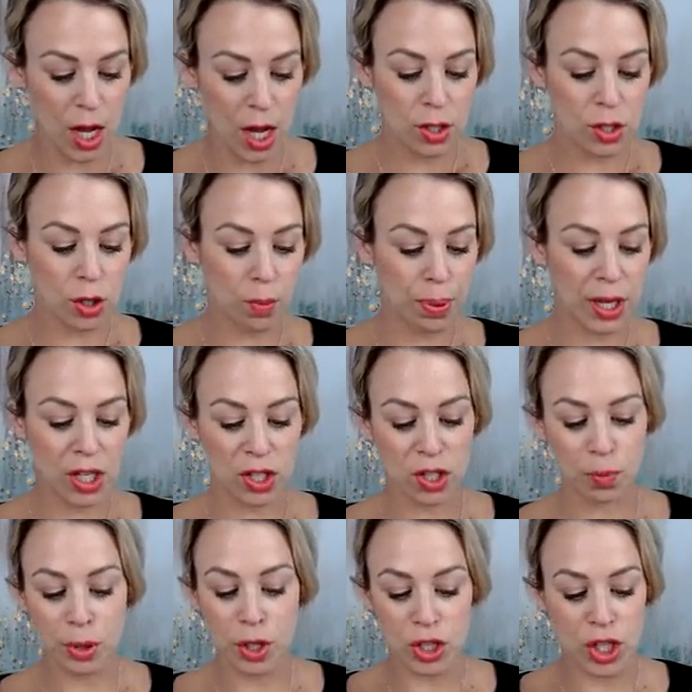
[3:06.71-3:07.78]
Do you
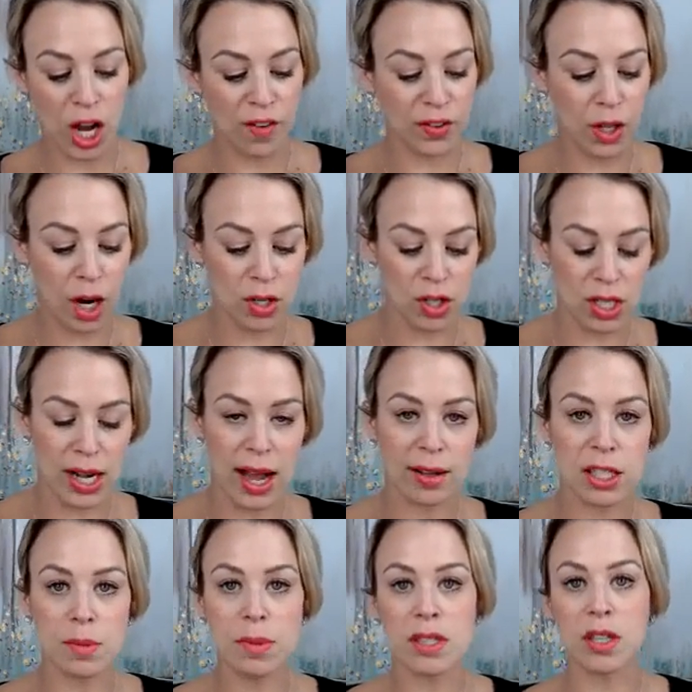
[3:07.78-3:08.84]
push off large
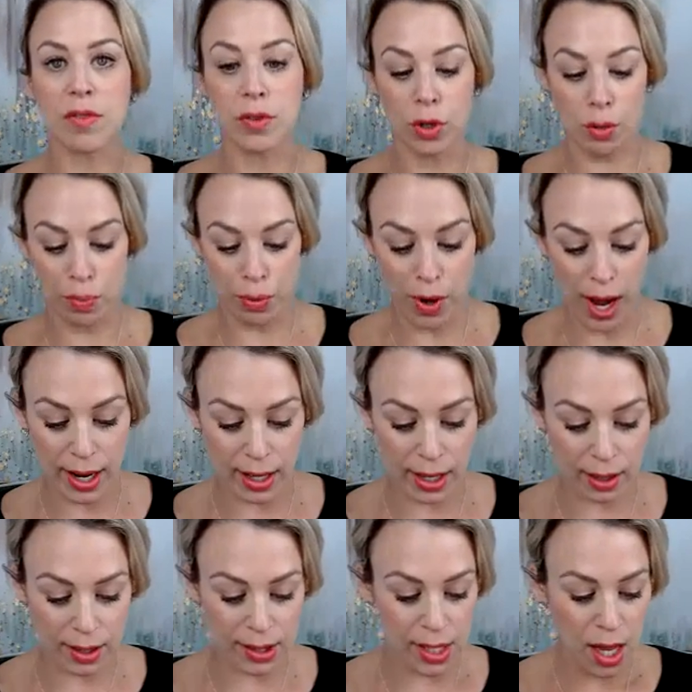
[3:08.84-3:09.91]
announcements of new
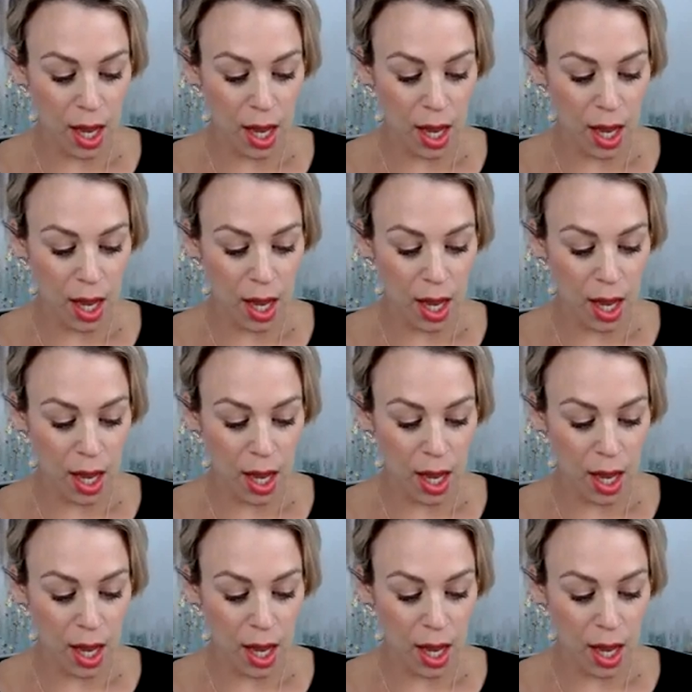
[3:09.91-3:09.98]
products?